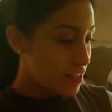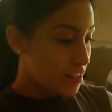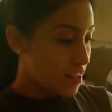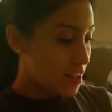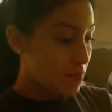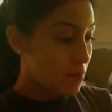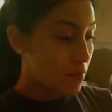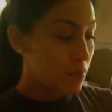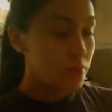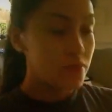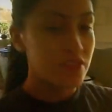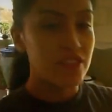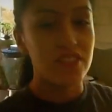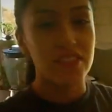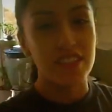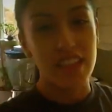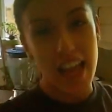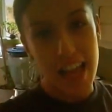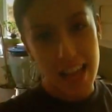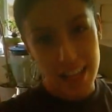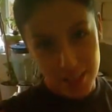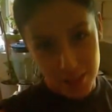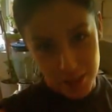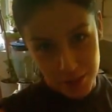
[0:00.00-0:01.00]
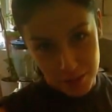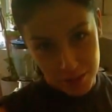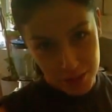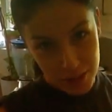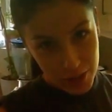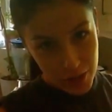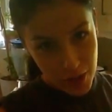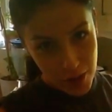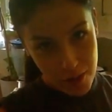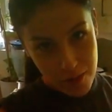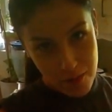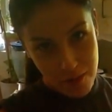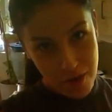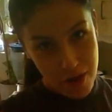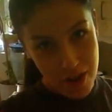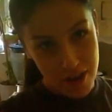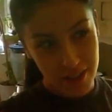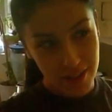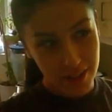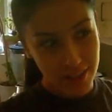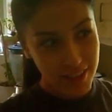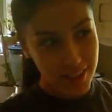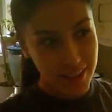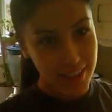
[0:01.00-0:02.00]
I'm obsessed with Scott
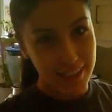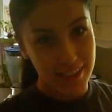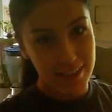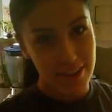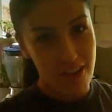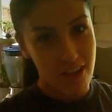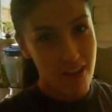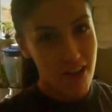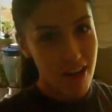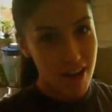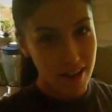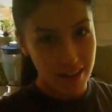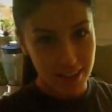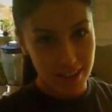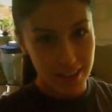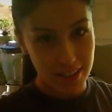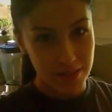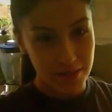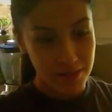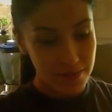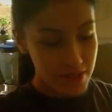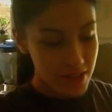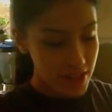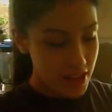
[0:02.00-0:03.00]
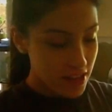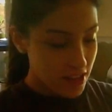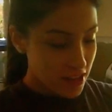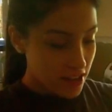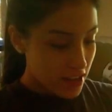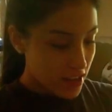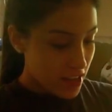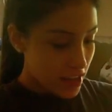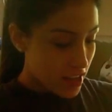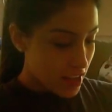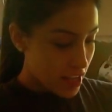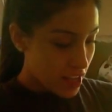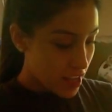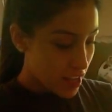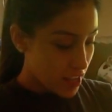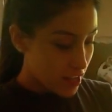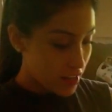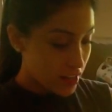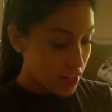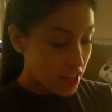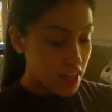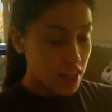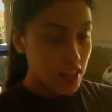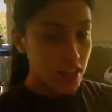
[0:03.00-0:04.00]
Barnes because he's awesome.
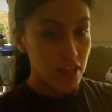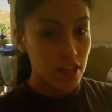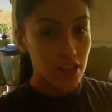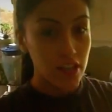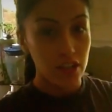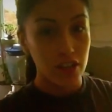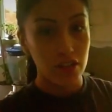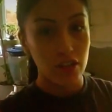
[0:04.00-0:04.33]
And he